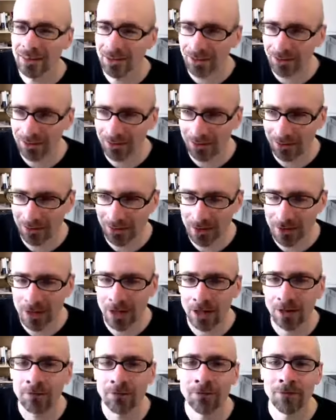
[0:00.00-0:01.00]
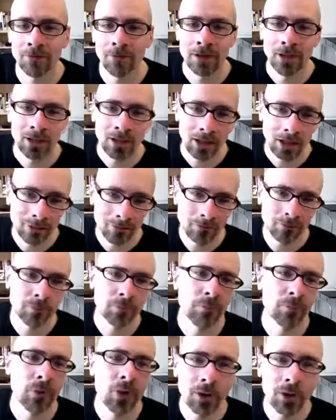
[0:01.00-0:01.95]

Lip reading: There's enough of